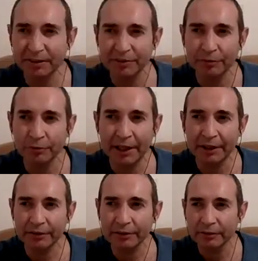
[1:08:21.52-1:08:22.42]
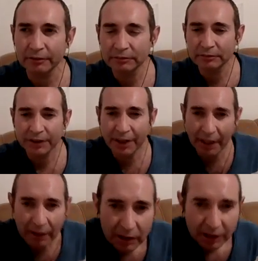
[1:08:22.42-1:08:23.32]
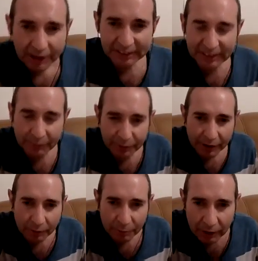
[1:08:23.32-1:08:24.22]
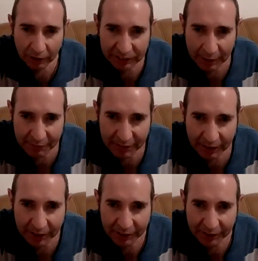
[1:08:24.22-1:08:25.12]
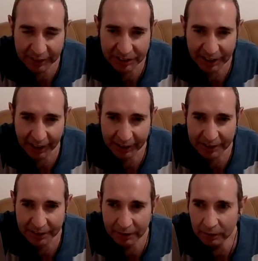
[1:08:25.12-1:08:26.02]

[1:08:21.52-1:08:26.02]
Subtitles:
it if you like. Yeah, let's see. We got something here in the chat.